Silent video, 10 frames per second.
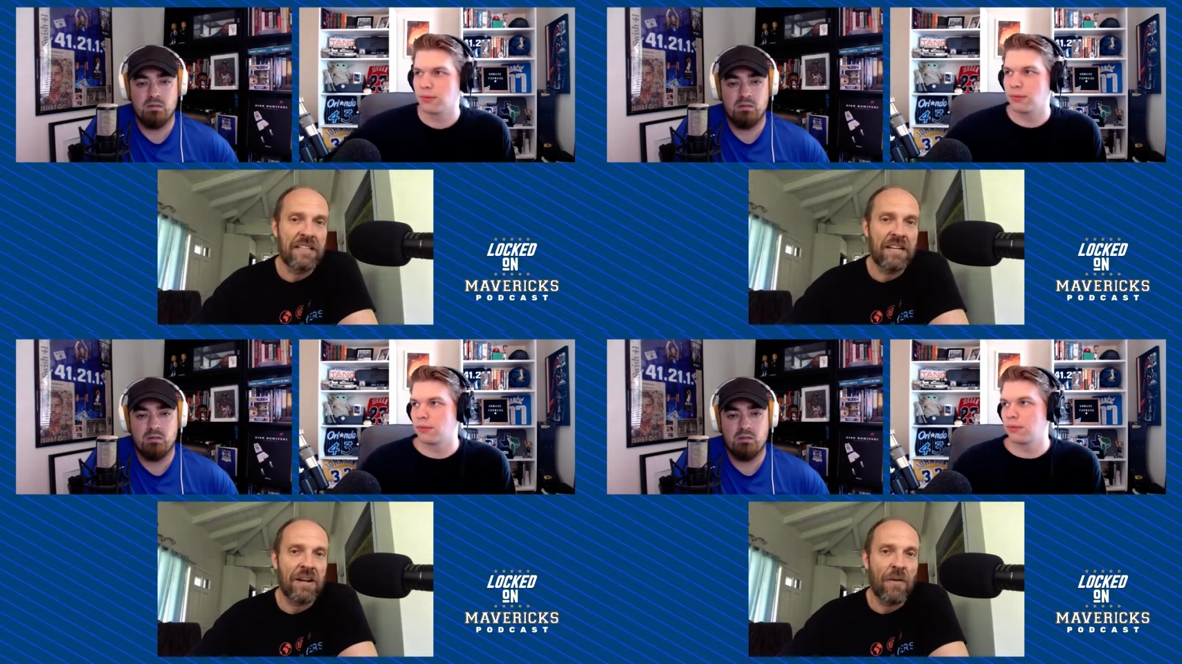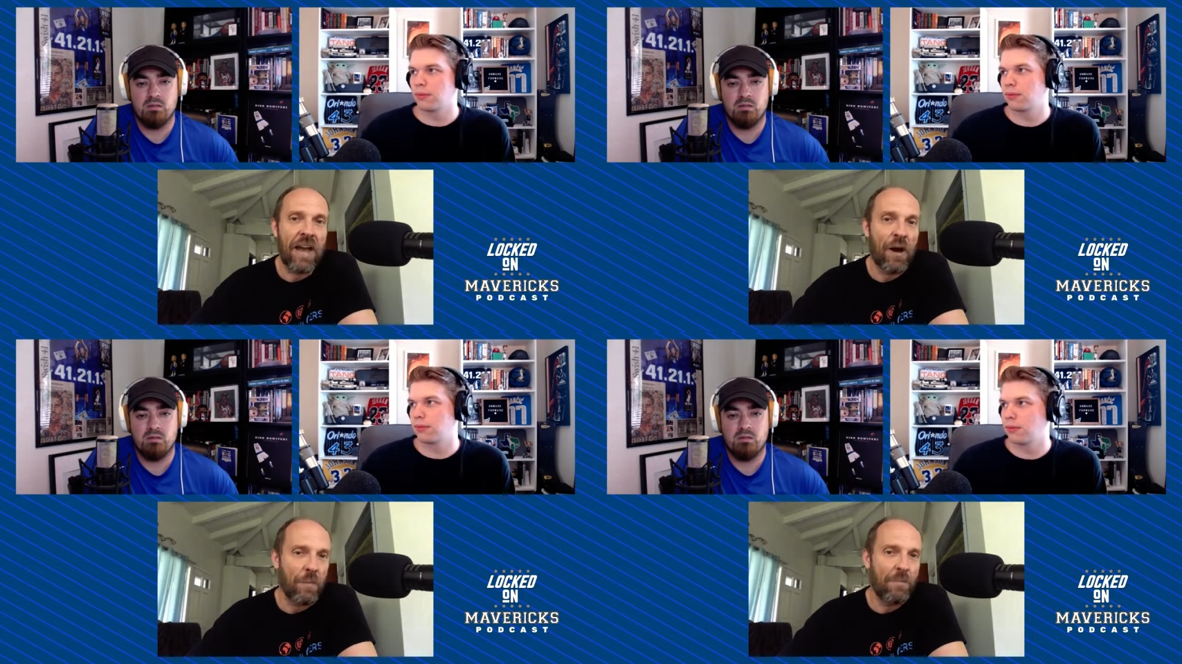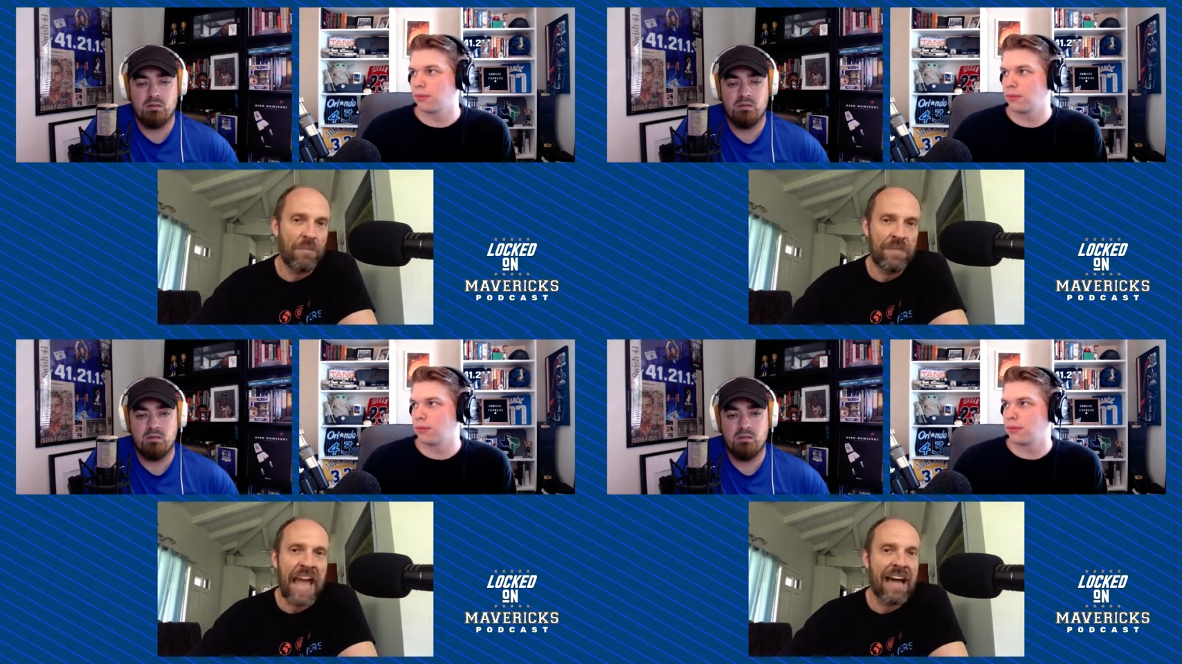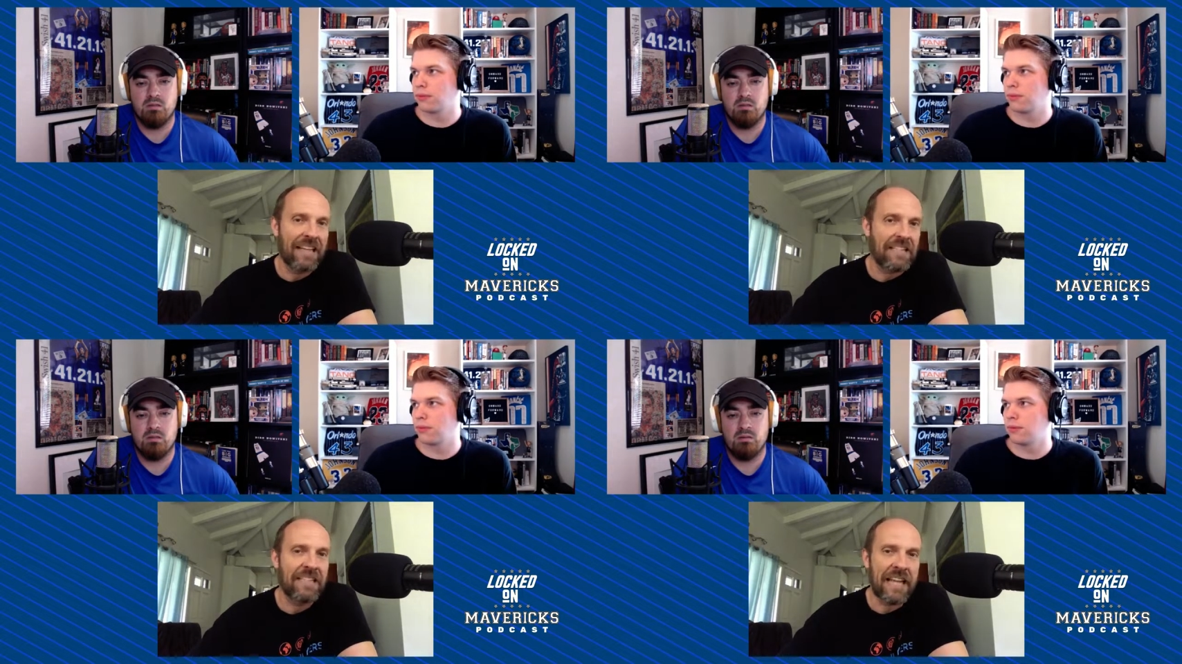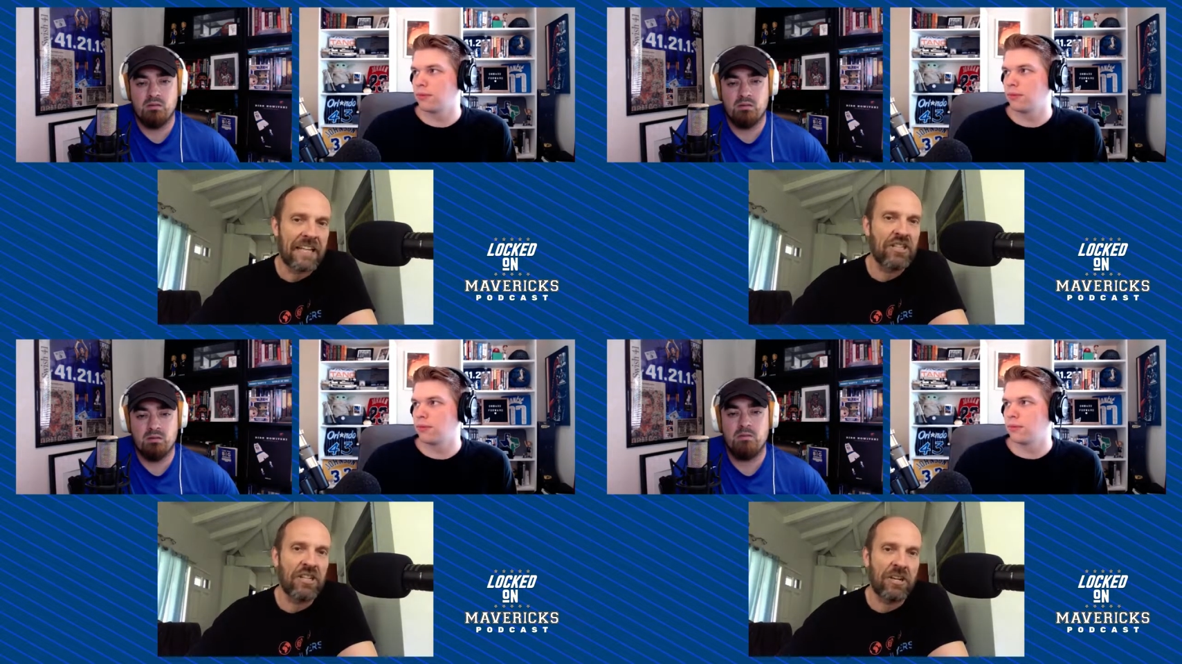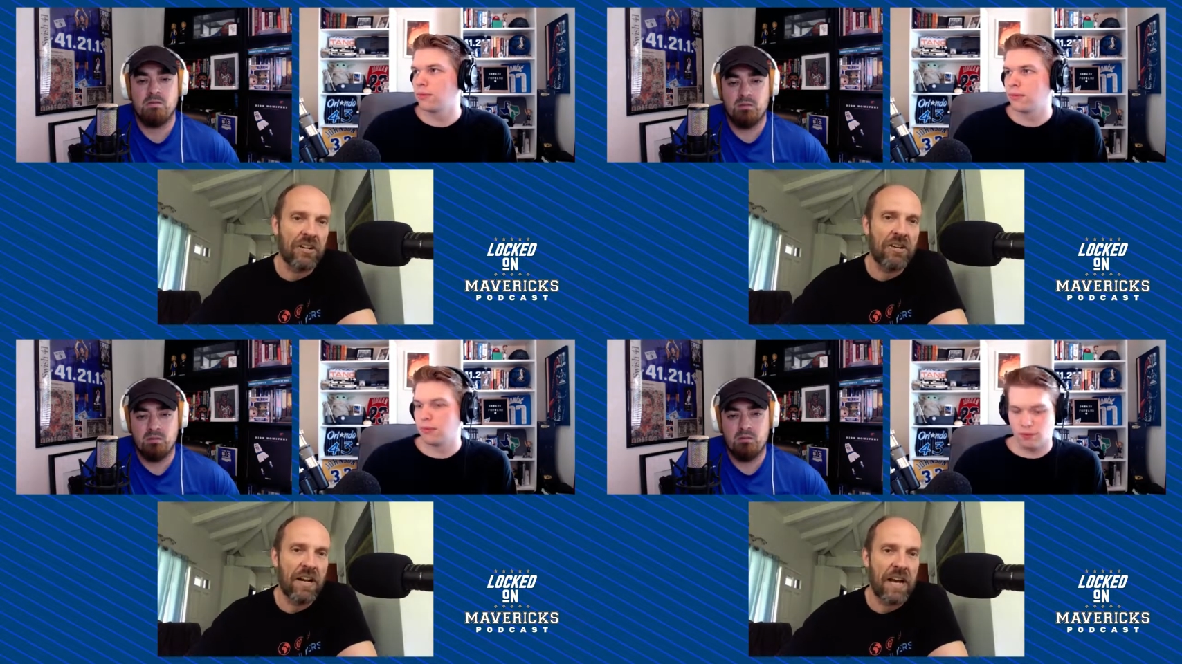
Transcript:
Speaker 1: you know, help Dallas next year,